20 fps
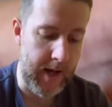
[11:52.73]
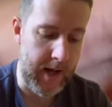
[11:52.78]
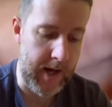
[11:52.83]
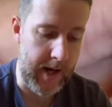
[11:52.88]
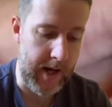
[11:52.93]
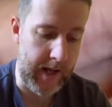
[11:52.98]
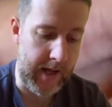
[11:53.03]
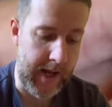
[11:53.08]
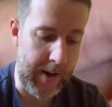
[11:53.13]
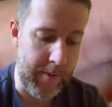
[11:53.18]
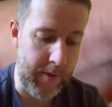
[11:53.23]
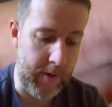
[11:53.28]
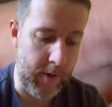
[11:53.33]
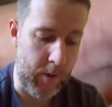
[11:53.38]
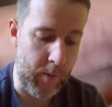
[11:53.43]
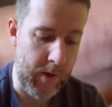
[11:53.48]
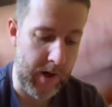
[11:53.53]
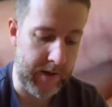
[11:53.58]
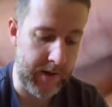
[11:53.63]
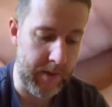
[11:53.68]
And again, we've got
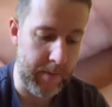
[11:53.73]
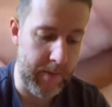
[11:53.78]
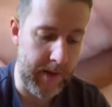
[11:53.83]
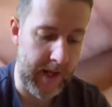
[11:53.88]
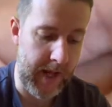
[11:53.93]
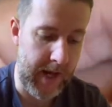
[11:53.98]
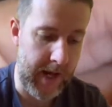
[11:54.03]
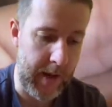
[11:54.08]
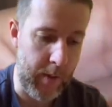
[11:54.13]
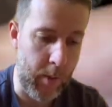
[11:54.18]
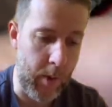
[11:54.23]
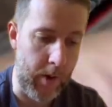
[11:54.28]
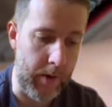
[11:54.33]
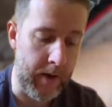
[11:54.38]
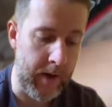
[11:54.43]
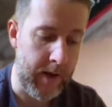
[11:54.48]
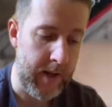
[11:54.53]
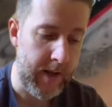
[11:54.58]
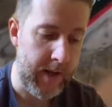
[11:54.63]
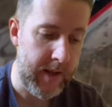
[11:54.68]
a Western McKinney one
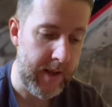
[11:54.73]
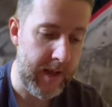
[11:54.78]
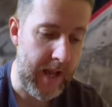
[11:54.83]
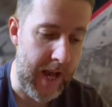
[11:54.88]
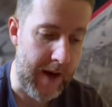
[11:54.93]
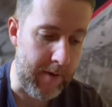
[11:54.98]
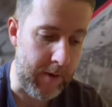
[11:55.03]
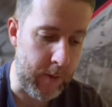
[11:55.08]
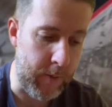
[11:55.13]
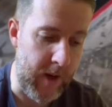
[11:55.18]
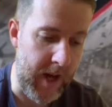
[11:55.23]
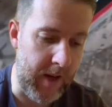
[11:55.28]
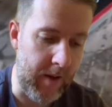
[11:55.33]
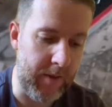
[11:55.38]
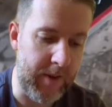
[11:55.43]
there as well.